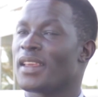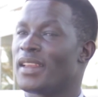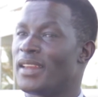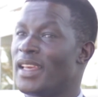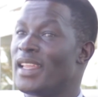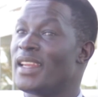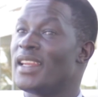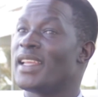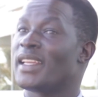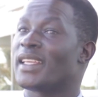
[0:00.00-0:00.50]

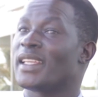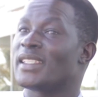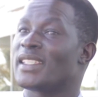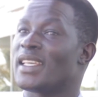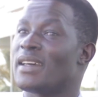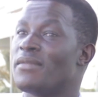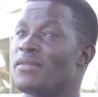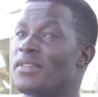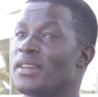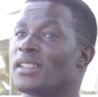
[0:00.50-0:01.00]
then let us
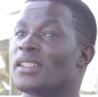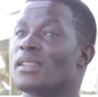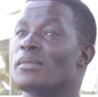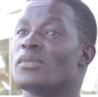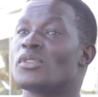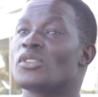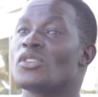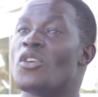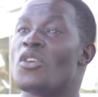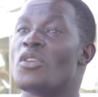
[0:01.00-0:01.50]
have
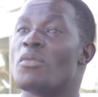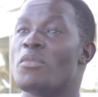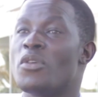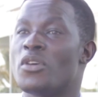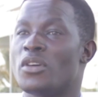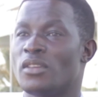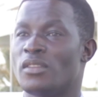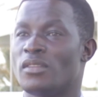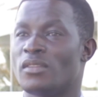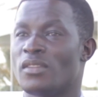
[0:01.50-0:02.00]
victims on
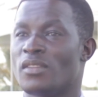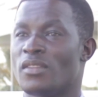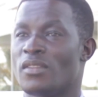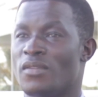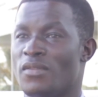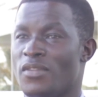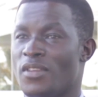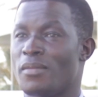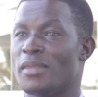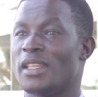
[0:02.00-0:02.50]
board
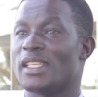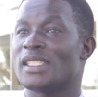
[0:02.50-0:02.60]
from the